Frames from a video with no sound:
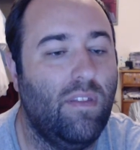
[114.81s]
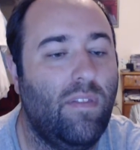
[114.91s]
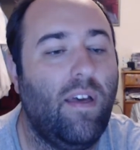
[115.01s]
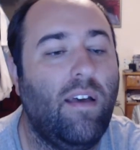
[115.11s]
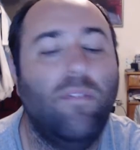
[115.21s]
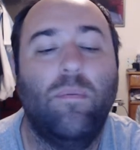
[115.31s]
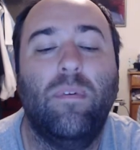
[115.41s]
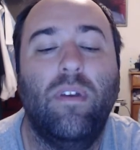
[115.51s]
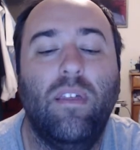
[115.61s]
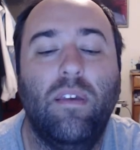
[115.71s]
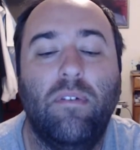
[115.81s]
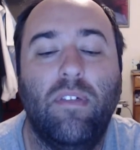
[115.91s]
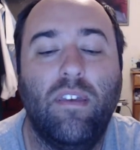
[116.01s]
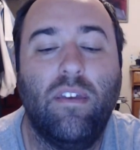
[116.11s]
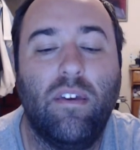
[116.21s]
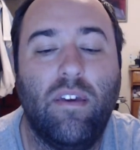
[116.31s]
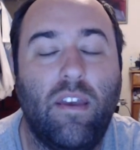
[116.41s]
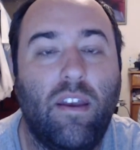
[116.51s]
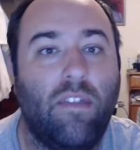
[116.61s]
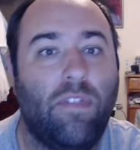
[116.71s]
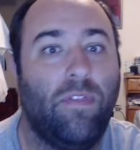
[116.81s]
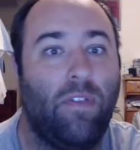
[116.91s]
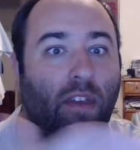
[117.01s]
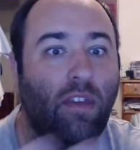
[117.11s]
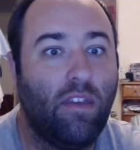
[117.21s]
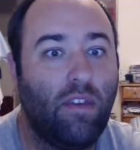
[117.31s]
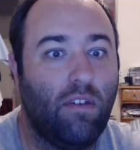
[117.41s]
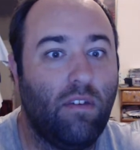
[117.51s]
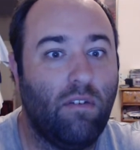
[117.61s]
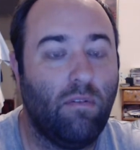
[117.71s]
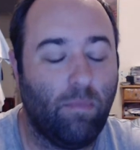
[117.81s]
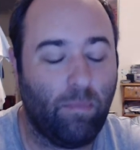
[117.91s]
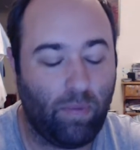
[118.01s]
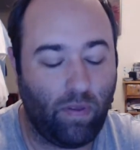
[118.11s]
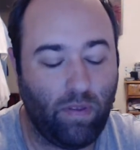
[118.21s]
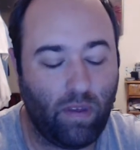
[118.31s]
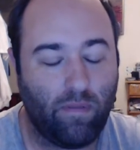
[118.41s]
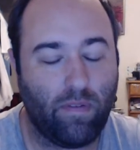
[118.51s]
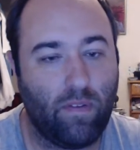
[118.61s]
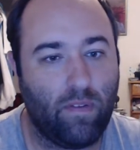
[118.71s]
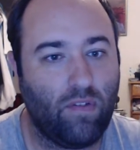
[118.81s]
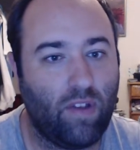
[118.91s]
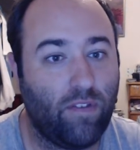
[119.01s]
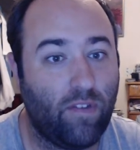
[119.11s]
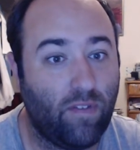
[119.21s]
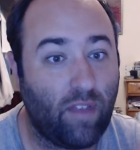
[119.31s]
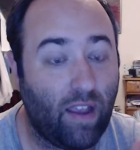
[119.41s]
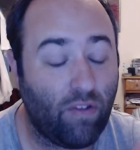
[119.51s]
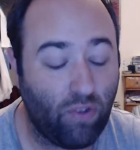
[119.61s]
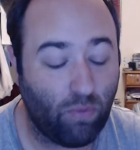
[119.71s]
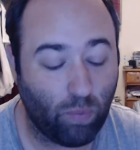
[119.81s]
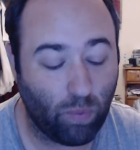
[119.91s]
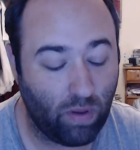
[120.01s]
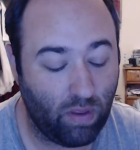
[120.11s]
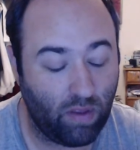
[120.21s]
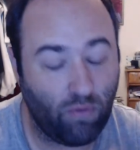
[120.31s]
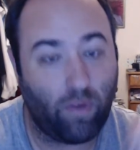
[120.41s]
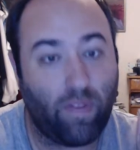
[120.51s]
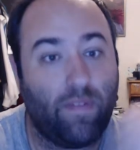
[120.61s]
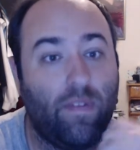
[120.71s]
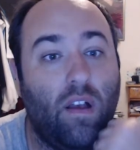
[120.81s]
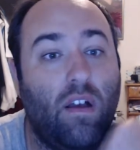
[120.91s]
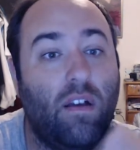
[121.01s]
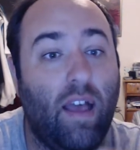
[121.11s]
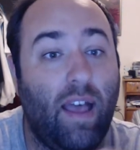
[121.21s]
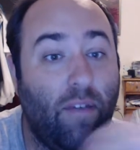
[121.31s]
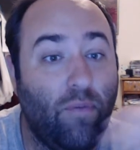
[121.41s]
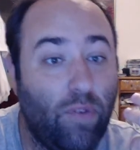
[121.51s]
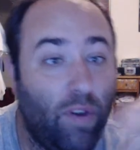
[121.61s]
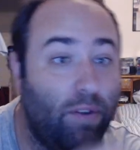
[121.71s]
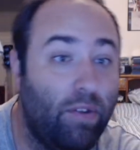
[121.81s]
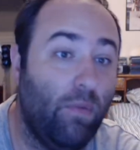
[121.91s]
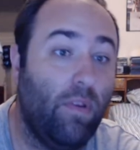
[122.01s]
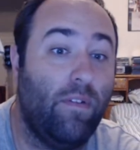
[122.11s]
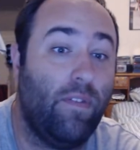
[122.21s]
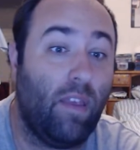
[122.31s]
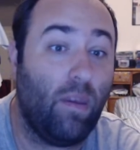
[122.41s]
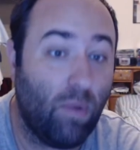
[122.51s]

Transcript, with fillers: That was really, really good. Thank you, both of y'all, for the suggestions. I actually really enjoyed that song. I have no clue what they're saying